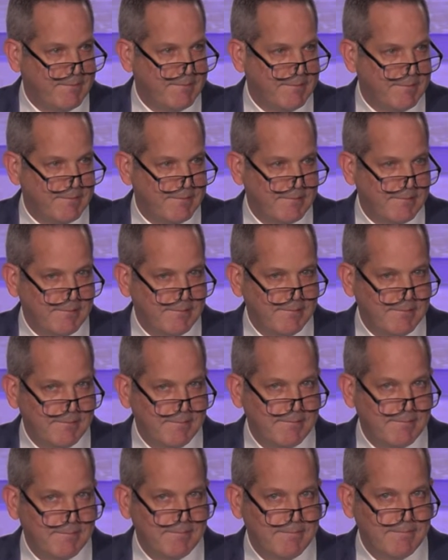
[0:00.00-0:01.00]

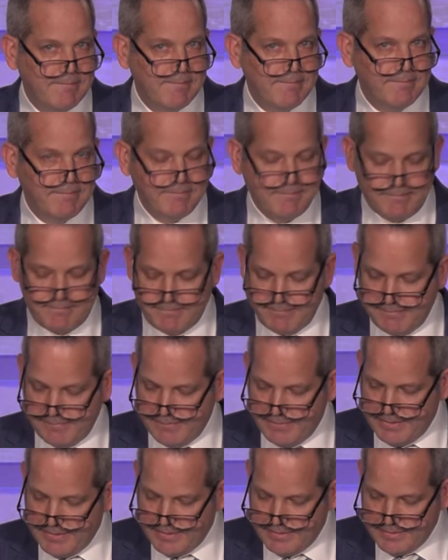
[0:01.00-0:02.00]

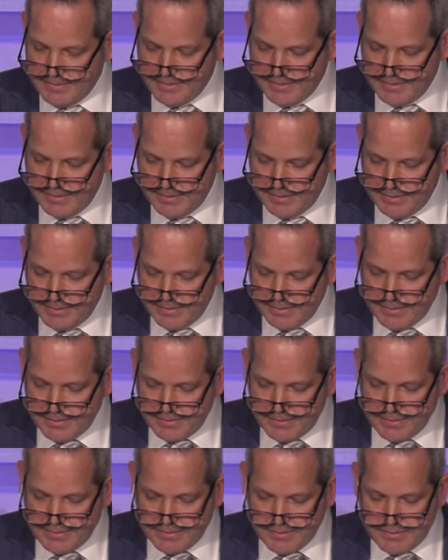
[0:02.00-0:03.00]

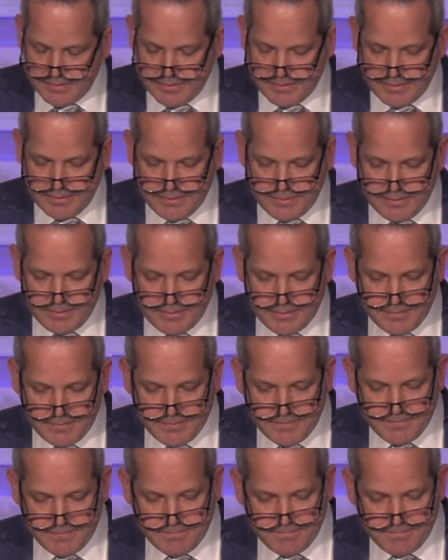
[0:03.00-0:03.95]
(no one is talking)